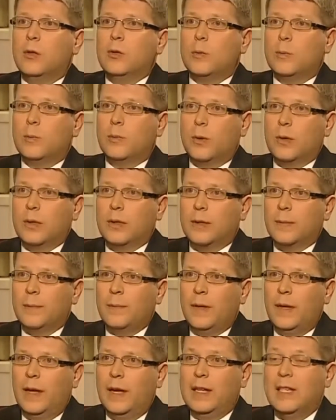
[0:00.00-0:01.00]
support.
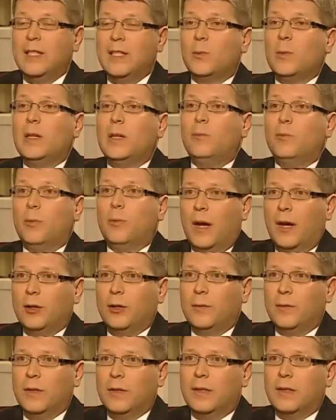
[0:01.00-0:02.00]
And he's really
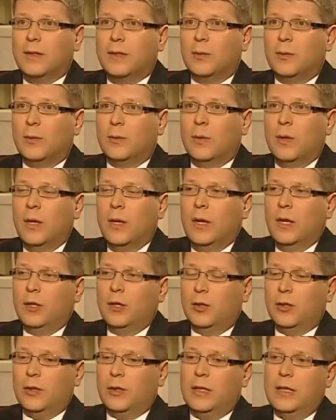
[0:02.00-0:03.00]
proud of it. So
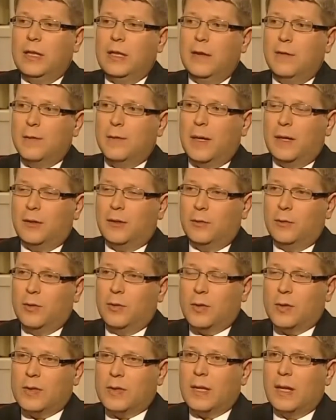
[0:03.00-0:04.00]
not only he gives back to
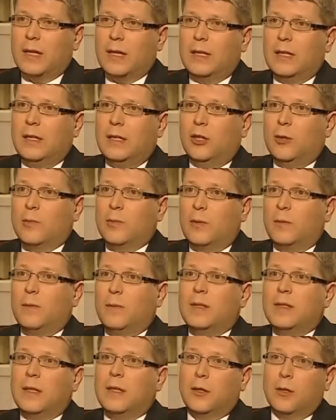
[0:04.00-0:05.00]
the society in terms of
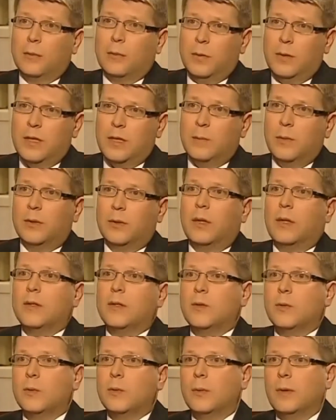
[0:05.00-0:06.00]
fixing companies, but
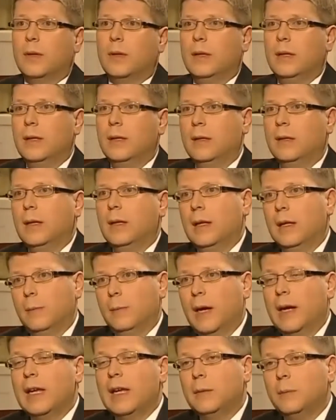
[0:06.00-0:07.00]
also in
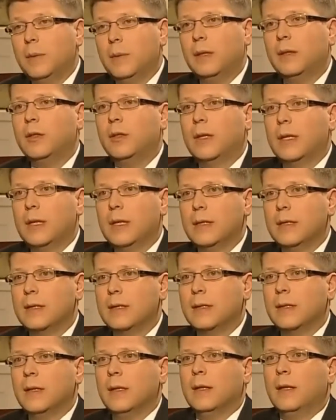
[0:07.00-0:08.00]
by helping the
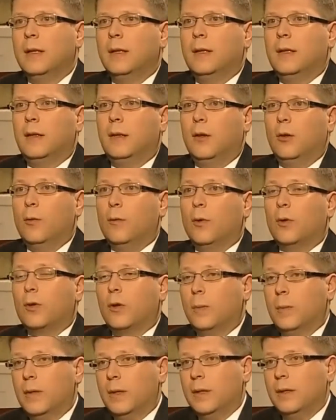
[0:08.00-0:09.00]
kids
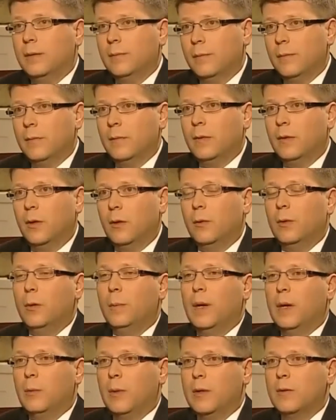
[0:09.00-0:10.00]
overcoming
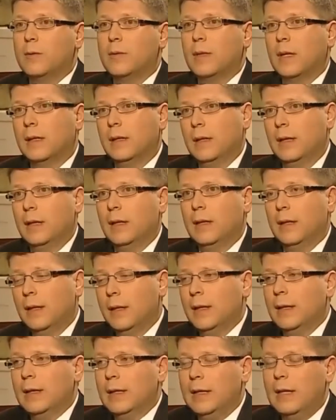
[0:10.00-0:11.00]
the barriers that they
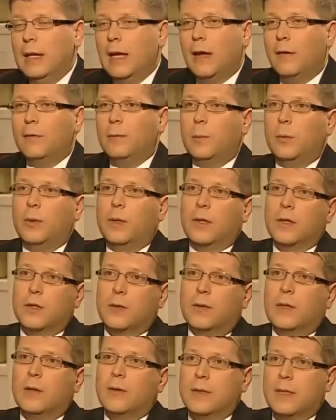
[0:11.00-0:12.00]
have
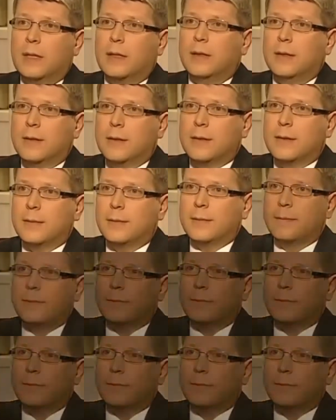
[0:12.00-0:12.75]
because of their sickness.